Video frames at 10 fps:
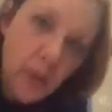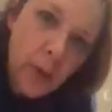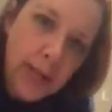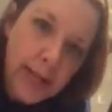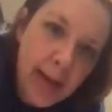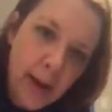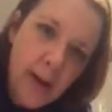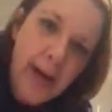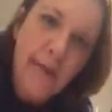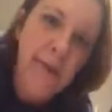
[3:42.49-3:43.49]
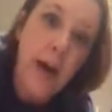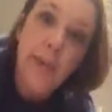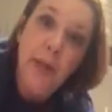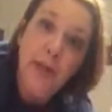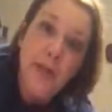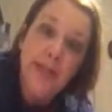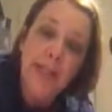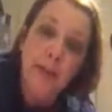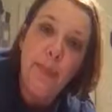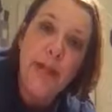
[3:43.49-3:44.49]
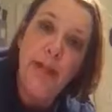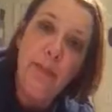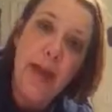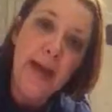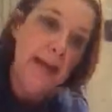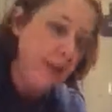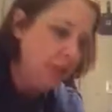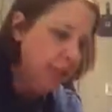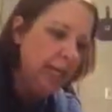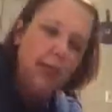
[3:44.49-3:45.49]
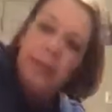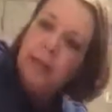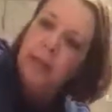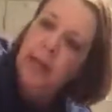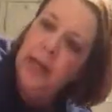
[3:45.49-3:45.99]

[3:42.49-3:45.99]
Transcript: Right now I have not been using a belly band on Sheldon,